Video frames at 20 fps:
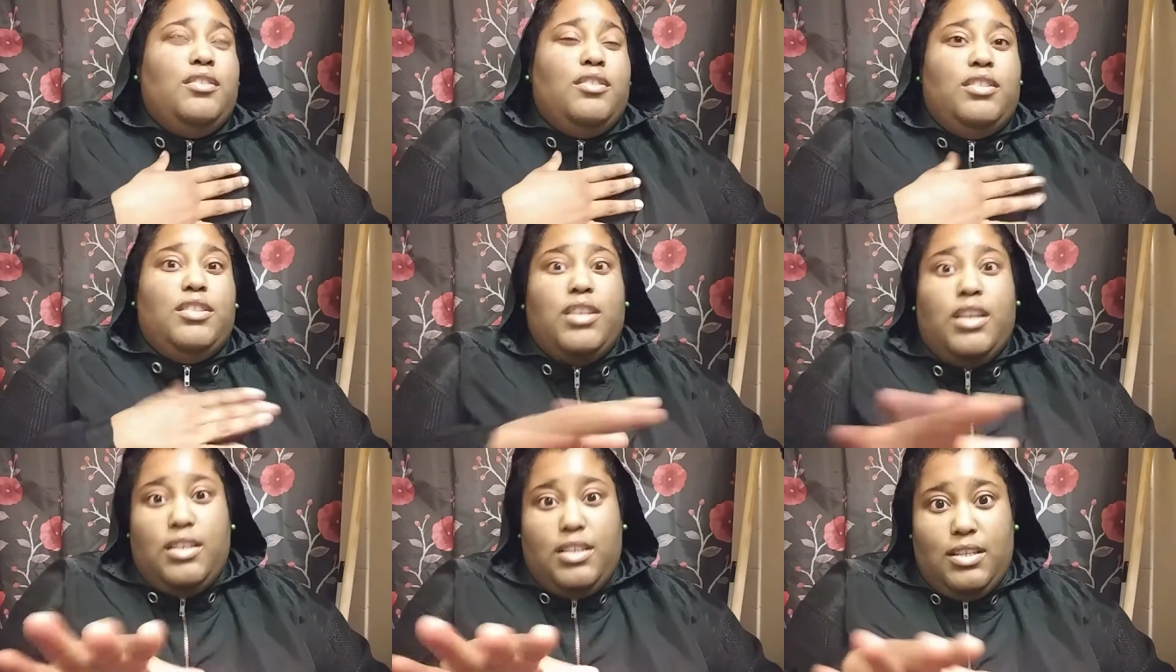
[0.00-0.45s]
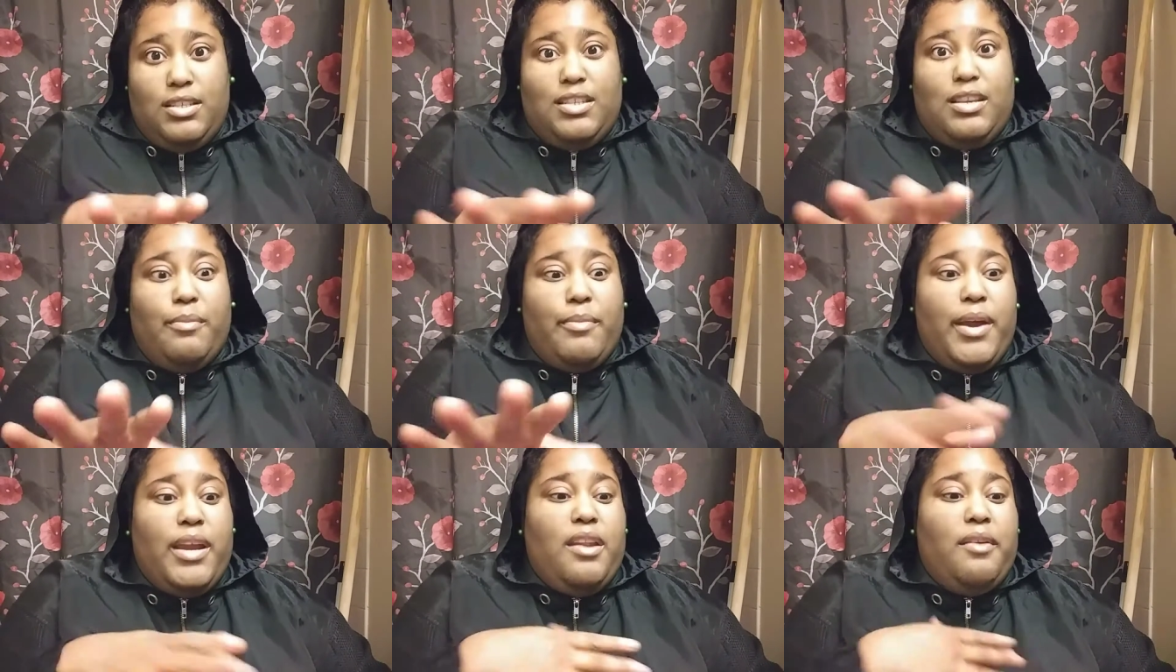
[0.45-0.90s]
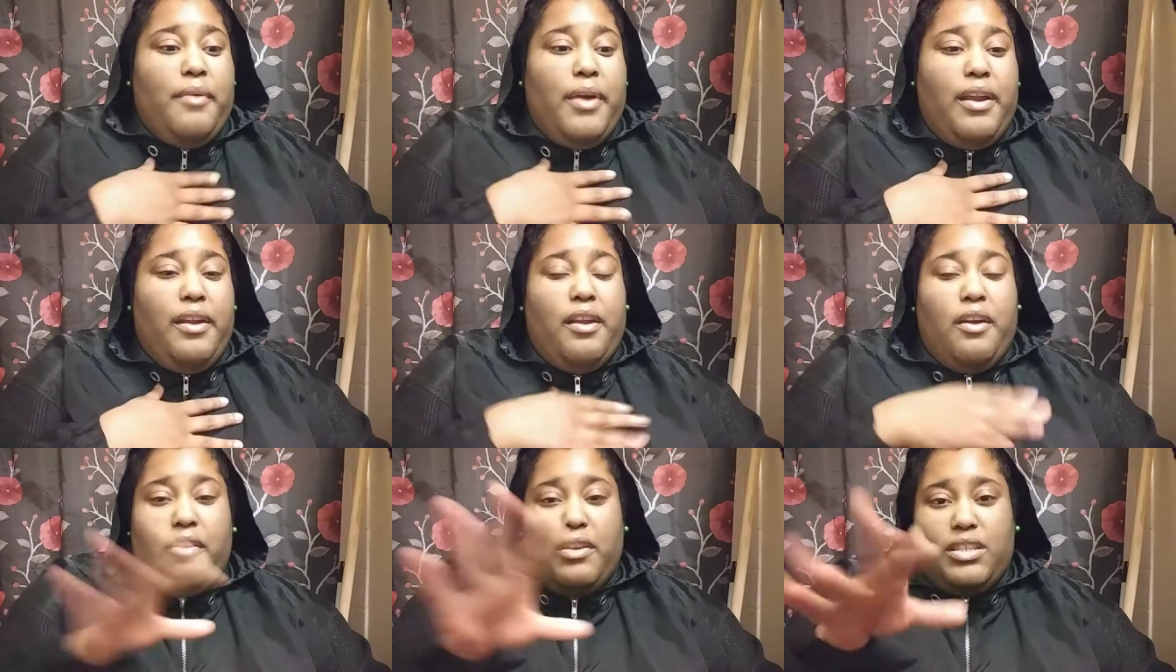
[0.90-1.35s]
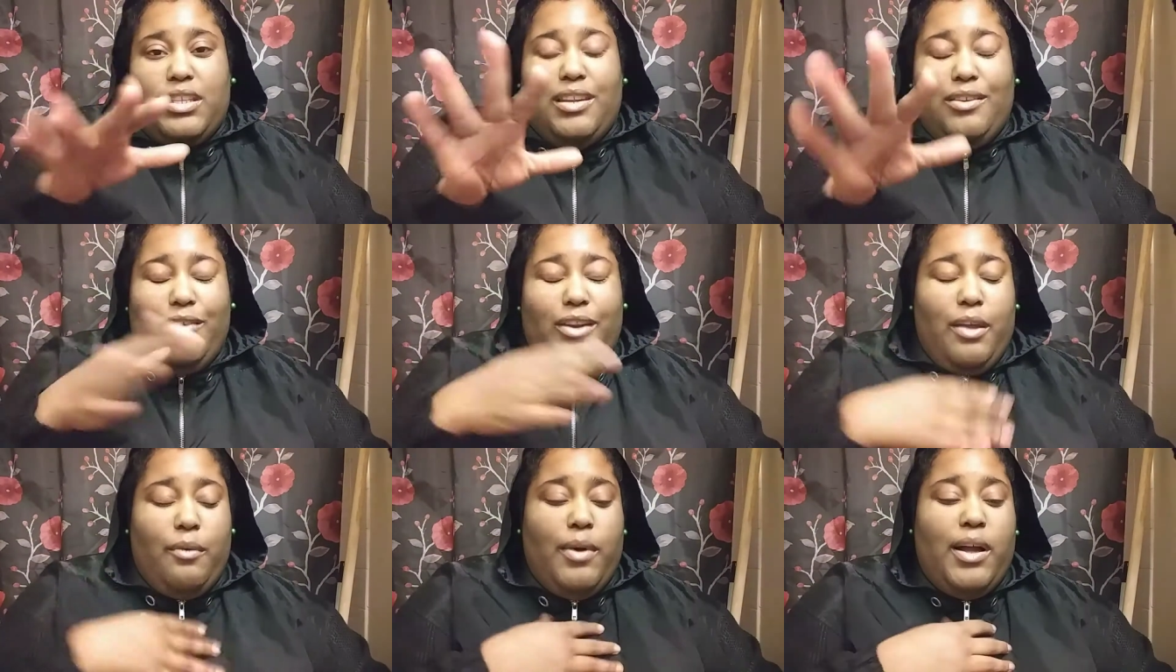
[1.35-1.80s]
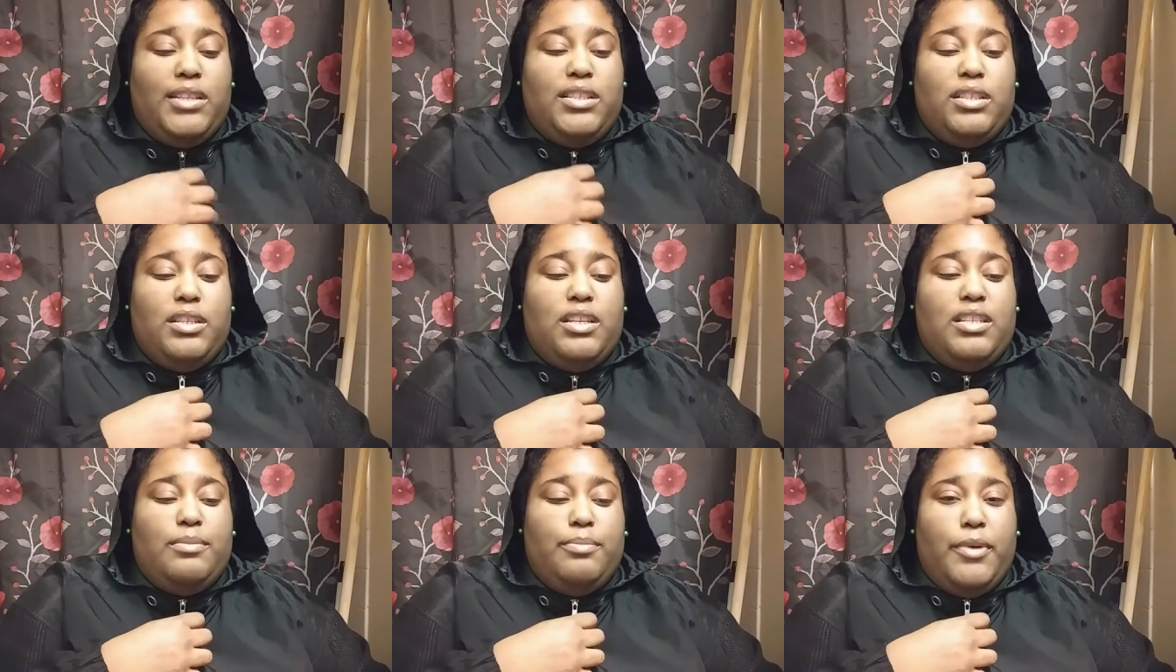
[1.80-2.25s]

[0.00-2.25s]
touching somebody right now because I know they're watching this,